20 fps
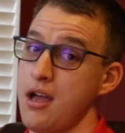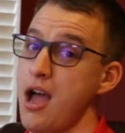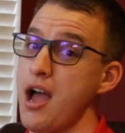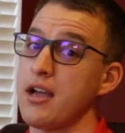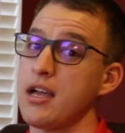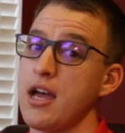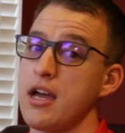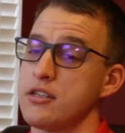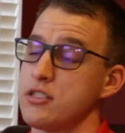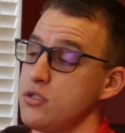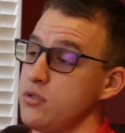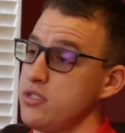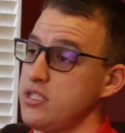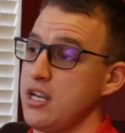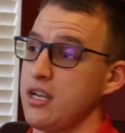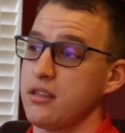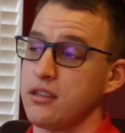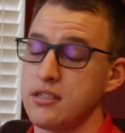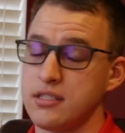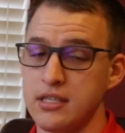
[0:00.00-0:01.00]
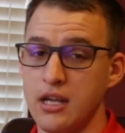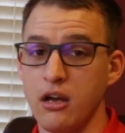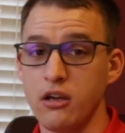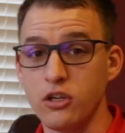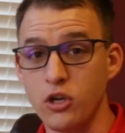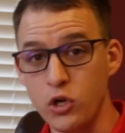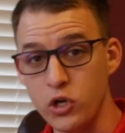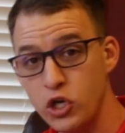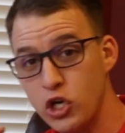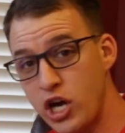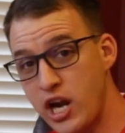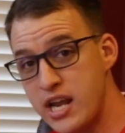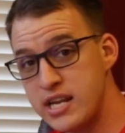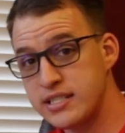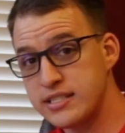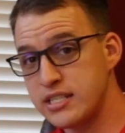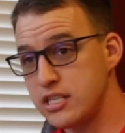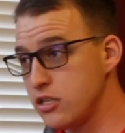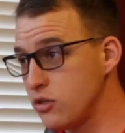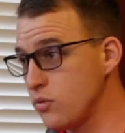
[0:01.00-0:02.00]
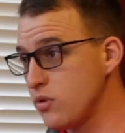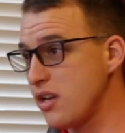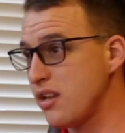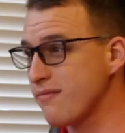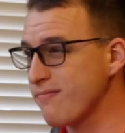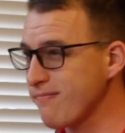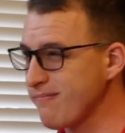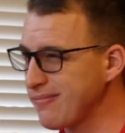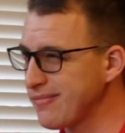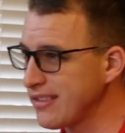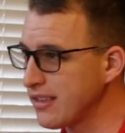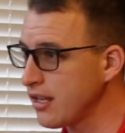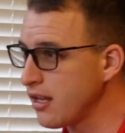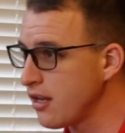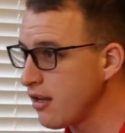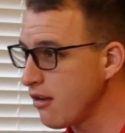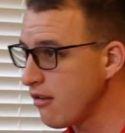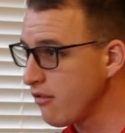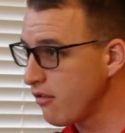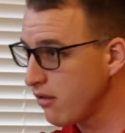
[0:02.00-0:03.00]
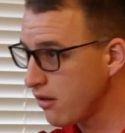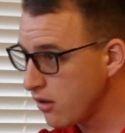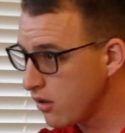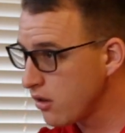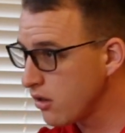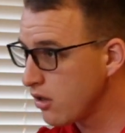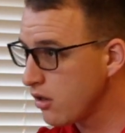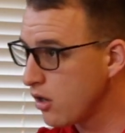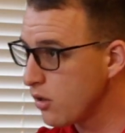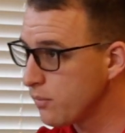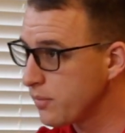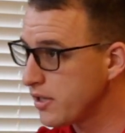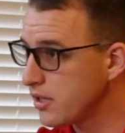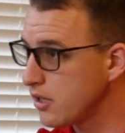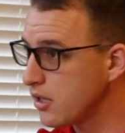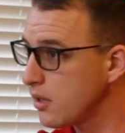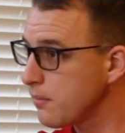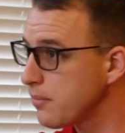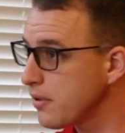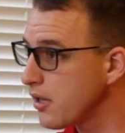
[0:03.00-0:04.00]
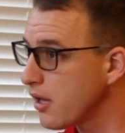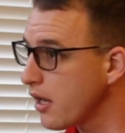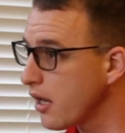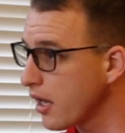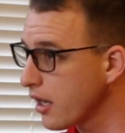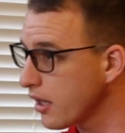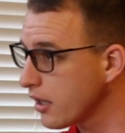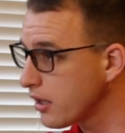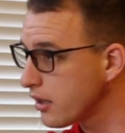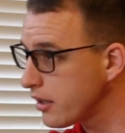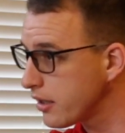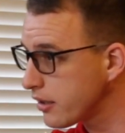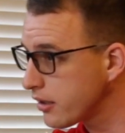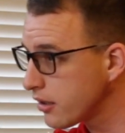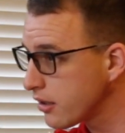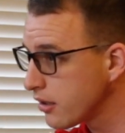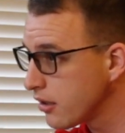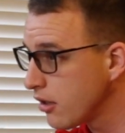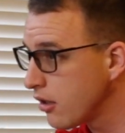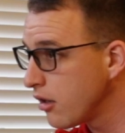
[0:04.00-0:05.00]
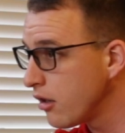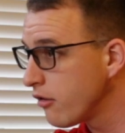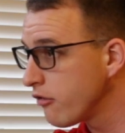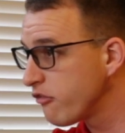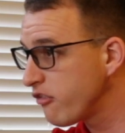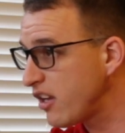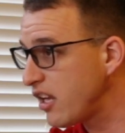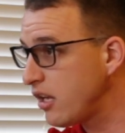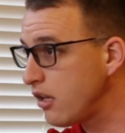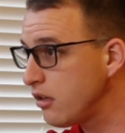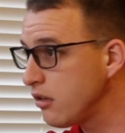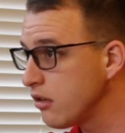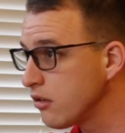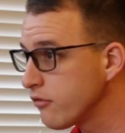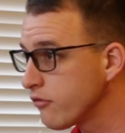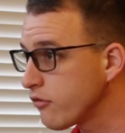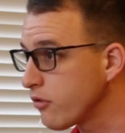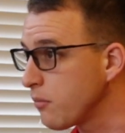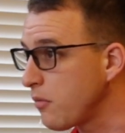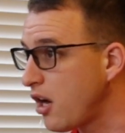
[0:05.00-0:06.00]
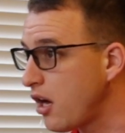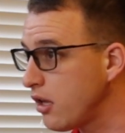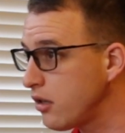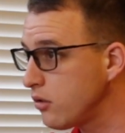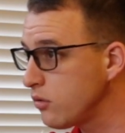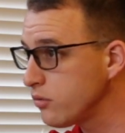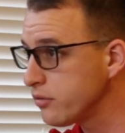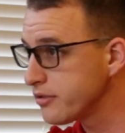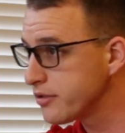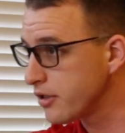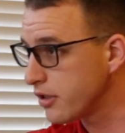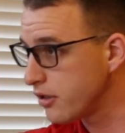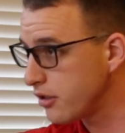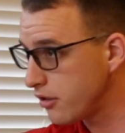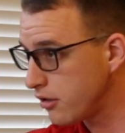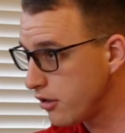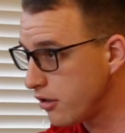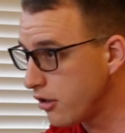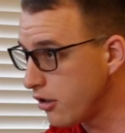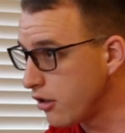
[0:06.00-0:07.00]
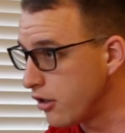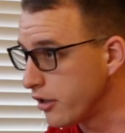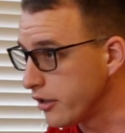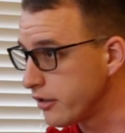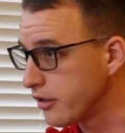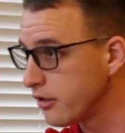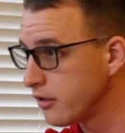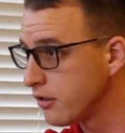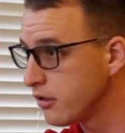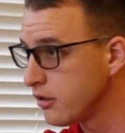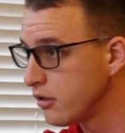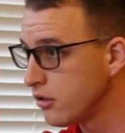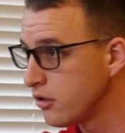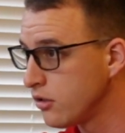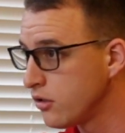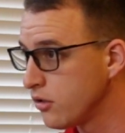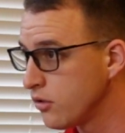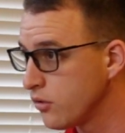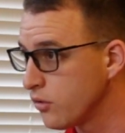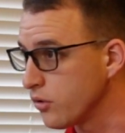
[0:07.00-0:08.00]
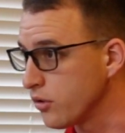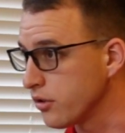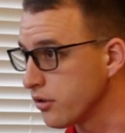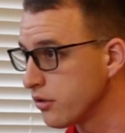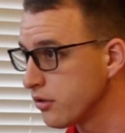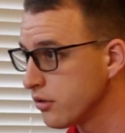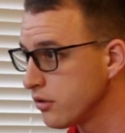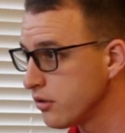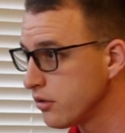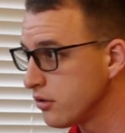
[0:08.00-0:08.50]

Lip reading: I got you. Check this out. Go to your AC unit, open it up, and click fan from auto to on, or